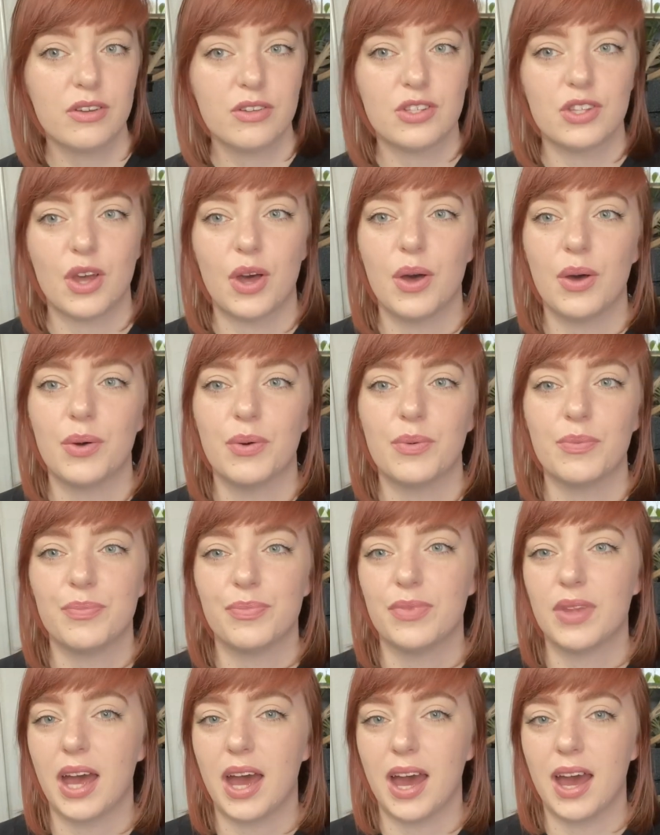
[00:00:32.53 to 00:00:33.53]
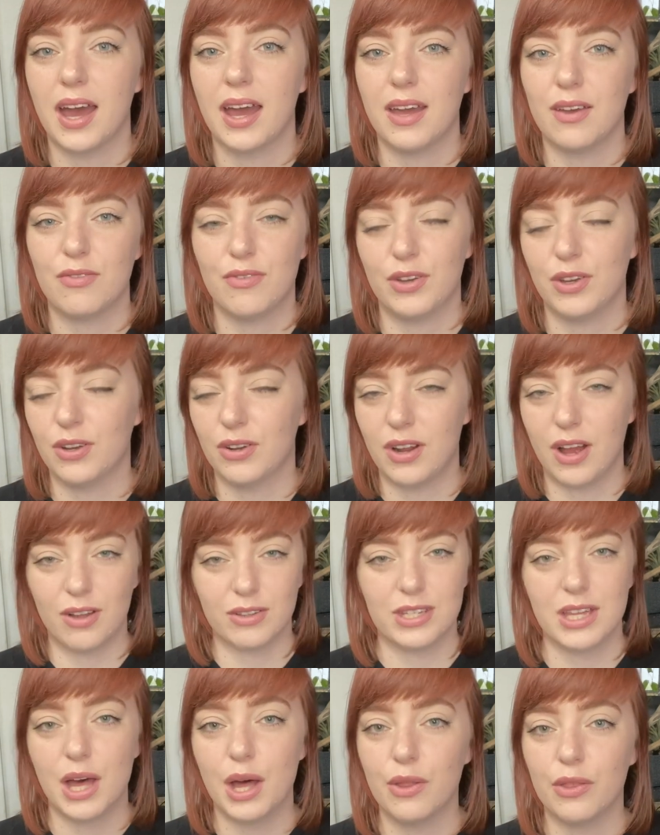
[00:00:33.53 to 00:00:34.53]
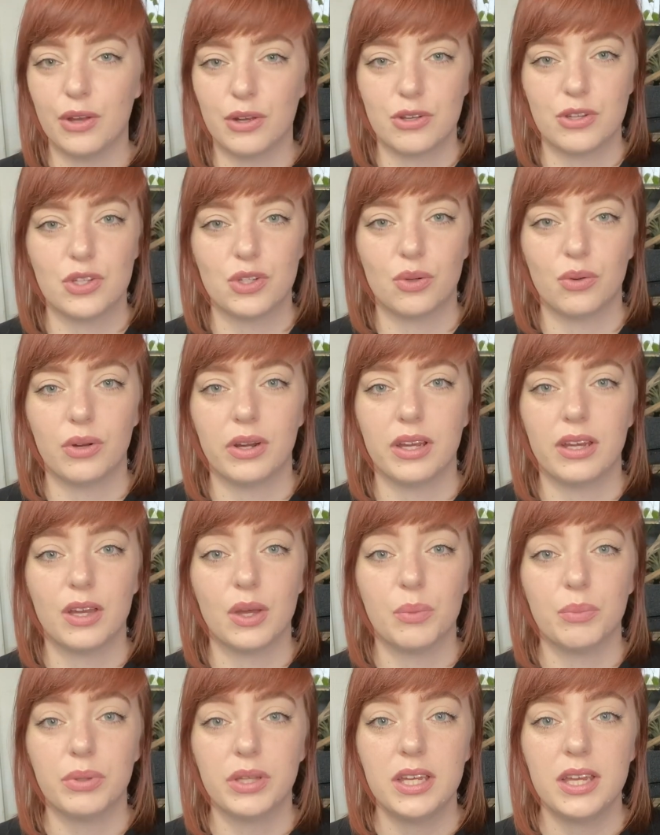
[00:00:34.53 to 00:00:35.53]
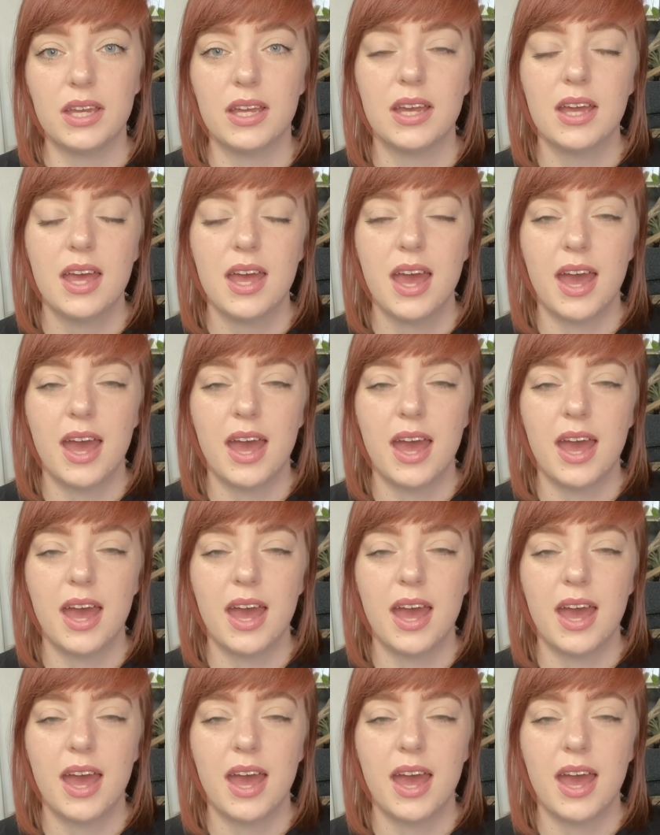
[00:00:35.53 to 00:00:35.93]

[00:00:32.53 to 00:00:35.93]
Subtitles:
so I figured I'll tell their story complete